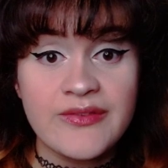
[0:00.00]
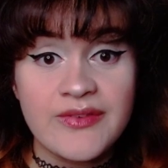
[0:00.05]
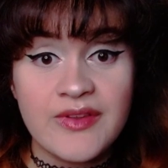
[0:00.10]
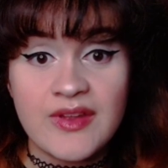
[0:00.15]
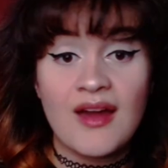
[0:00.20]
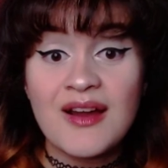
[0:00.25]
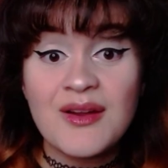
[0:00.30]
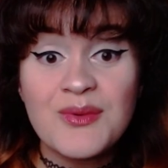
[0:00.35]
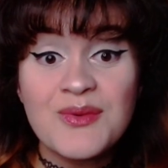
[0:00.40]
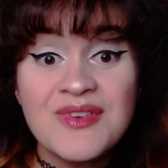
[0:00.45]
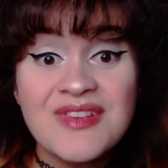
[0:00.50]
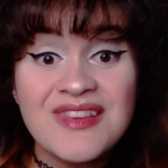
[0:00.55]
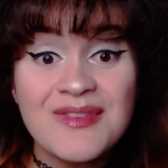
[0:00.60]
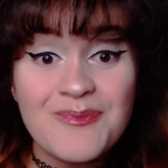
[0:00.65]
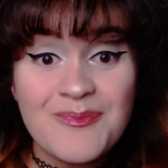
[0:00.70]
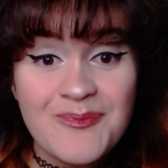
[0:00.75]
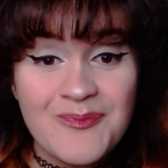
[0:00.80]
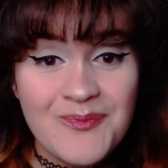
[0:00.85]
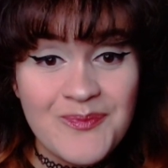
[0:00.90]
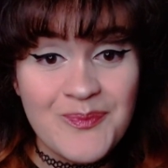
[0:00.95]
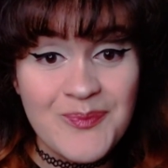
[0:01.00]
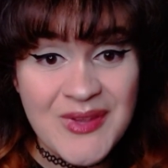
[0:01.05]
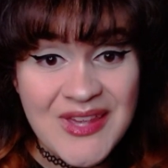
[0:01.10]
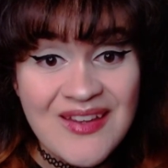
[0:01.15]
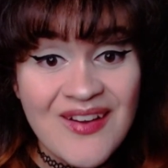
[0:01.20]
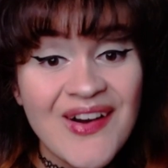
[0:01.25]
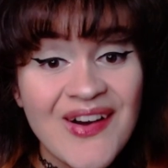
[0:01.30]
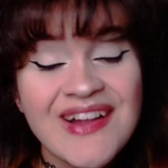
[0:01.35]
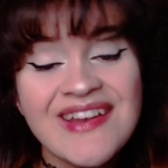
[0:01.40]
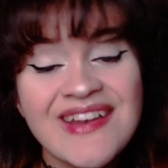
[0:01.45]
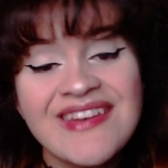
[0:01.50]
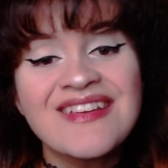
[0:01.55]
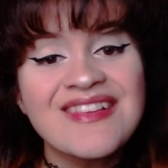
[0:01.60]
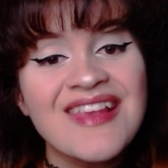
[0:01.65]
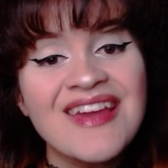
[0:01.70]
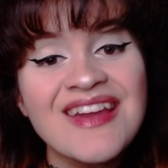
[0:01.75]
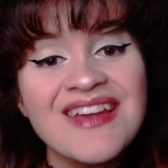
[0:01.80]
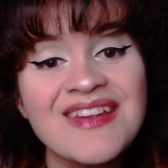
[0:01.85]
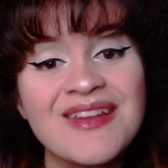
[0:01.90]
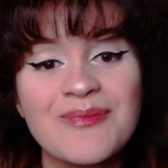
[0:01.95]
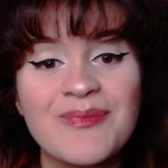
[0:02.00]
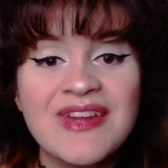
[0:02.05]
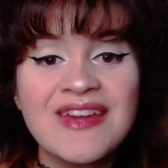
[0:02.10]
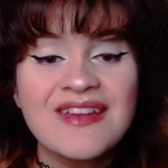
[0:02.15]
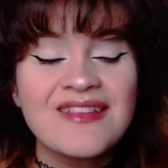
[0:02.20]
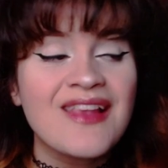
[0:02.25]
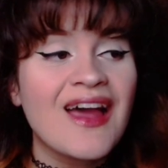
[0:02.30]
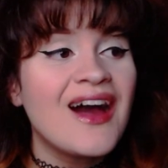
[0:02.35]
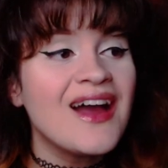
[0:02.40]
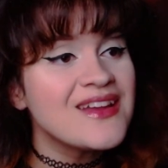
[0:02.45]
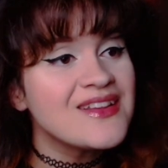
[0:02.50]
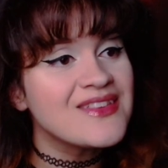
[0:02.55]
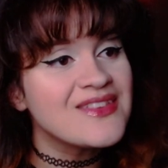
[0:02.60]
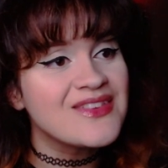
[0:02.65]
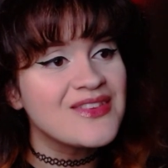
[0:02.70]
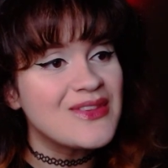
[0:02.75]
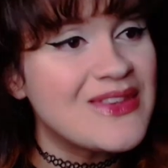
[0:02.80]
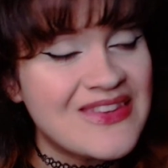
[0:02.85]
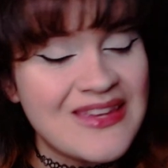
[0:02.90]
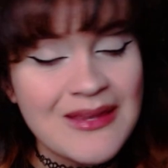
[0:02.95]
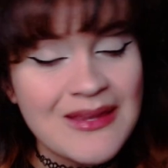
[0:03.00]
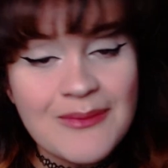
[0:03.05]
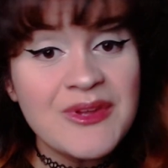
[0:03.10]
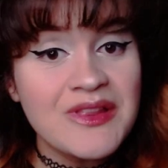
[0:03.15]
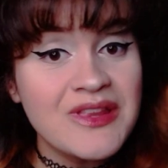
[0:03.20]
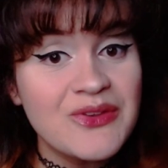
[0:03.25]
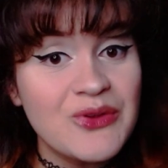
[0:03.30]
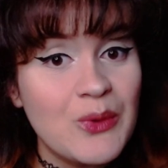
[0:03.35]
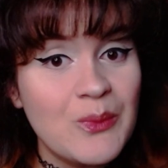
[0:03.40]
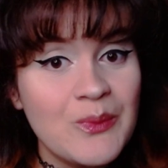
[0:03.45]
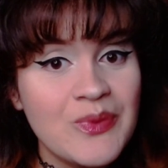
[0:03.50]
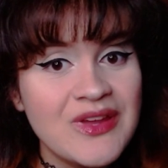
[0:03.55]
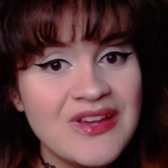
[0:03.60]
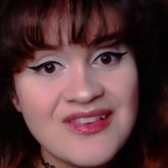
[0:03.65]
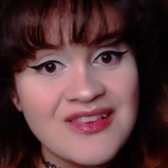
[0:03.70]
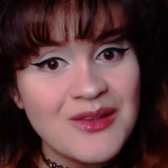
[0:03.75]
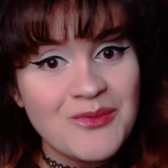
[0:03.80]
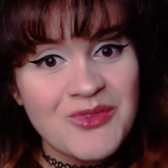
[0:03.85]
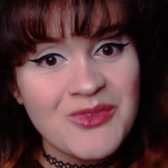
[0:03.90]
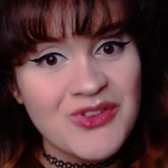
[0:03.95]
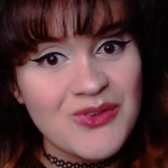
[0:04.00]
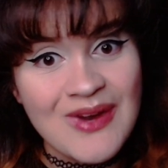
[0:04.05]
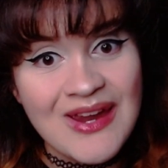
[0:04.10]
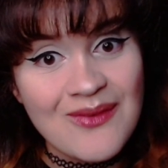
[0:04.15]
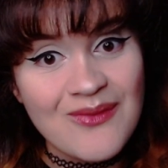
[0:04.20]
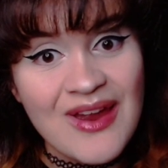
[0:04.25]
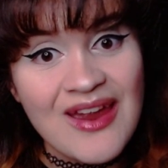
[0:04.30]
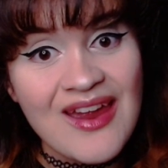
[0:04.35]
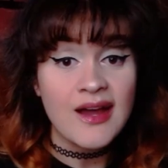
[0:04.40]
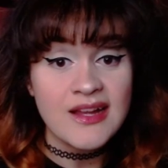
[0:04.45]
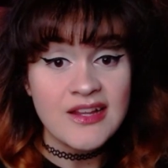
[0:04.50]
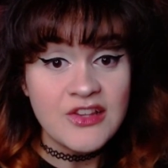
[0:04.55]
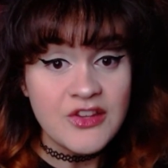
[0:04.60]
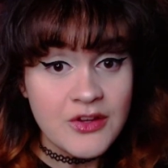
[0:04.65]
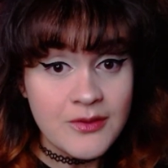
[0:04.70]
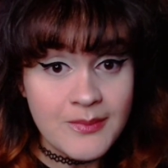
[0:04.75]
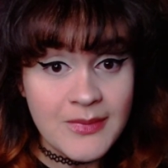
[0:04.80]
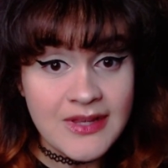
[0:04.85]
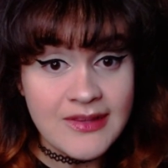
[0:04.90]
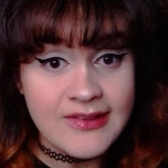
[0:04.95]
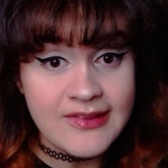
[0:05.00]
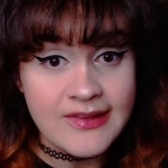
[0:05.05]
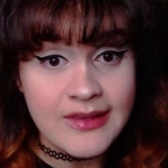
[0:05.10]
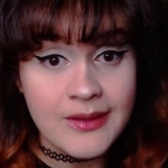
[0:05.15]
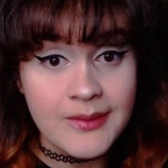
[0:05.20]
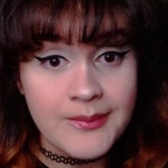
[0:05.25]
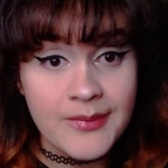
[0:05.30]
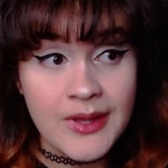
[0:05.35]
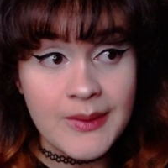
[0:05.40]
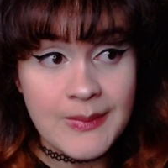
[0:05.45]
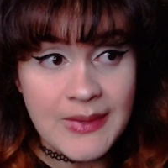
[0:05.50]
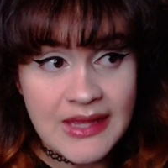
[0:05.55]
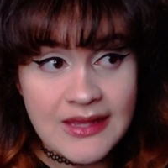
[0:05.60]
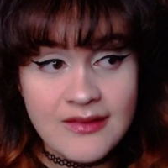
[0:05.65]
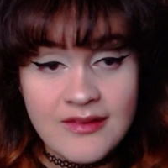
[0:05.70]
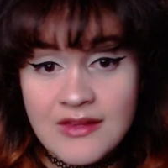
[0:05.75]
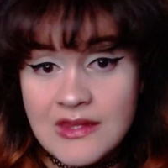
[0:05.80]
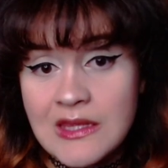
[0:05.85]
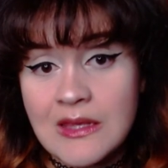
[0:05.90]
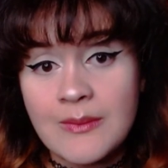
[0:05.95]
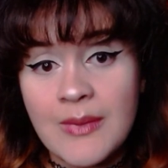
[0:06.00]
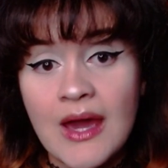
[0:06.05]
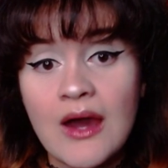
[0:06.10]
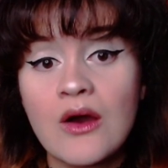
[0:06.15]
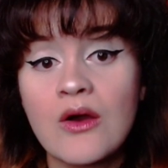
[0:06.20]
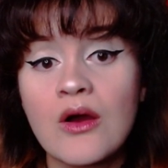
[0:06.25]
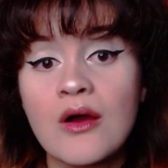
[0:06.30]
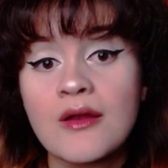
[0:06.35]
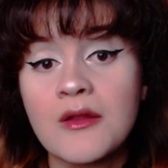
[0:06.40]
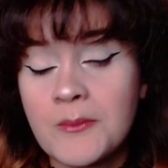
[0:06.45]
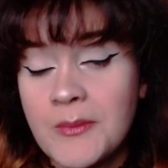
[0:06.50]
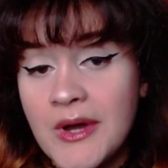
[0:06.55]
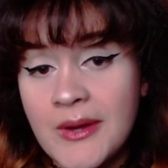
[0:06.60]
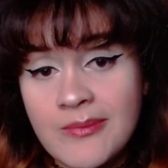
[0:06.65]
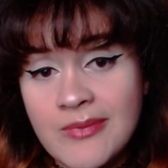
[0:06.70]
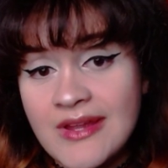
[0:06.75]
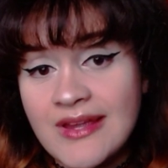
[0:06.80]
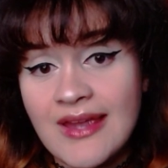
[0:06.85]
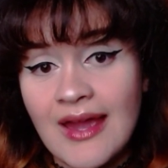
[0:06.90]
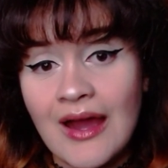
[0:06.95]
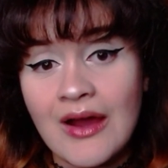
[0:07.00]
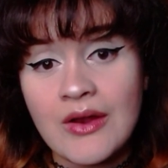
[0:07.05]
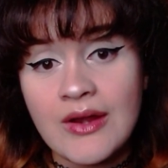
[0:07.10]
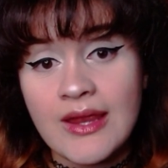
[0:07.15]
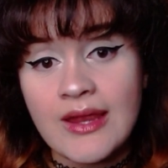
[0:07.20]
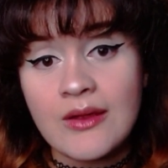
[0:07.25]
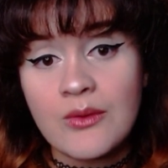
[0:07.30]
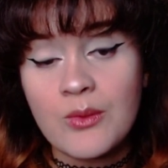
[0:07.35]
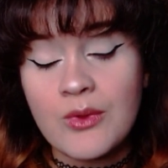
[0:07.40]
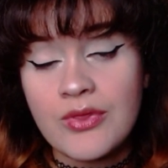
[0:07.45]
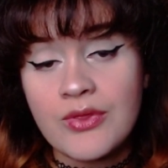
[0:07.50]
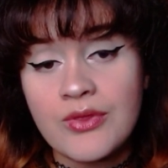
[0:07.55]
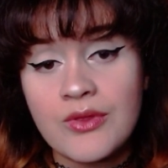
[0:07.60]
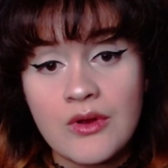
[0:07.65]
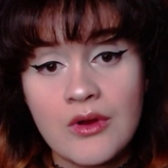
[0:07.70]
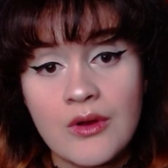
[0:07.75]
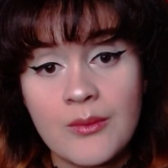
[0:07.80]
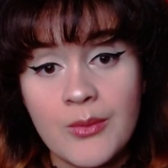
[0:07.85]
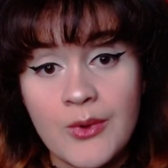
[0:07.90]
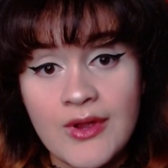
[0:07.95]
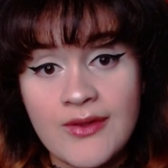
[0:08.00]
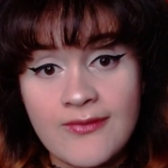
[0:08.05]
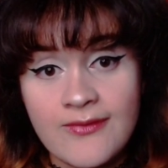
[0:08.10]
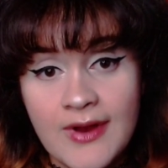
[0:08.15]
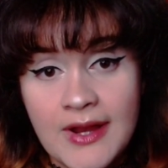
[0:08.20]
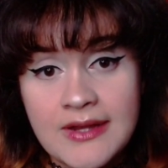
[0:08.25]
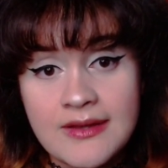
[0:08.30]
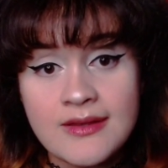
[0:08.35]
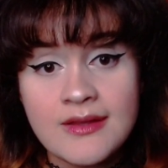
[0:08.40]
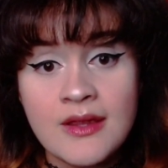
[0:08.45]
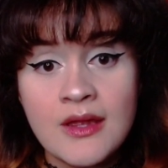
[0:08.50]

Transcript: it. I was beyond excited because I typically don't play Sims the right way. I took my main Sim, out on a public outing with her boyfriend,